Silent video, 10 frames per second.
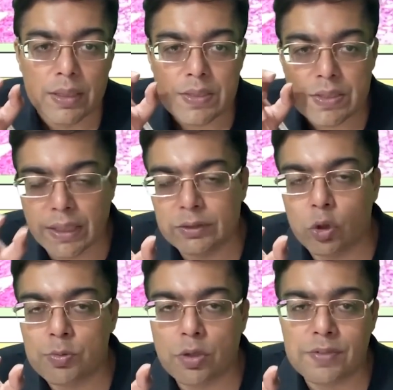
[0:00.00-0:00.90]
6
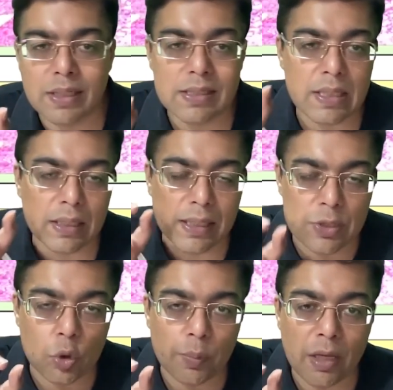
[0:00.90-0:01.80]
groups of cells and
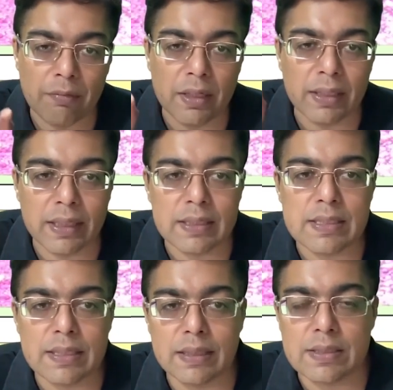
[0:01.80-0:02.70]
each group having 10
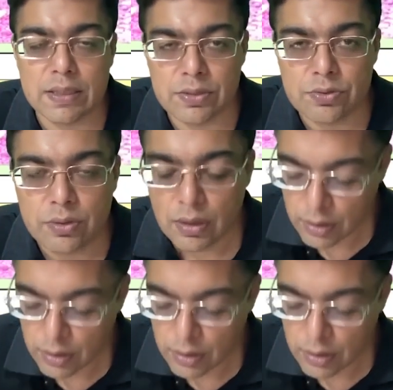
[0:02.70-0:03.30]
cells each.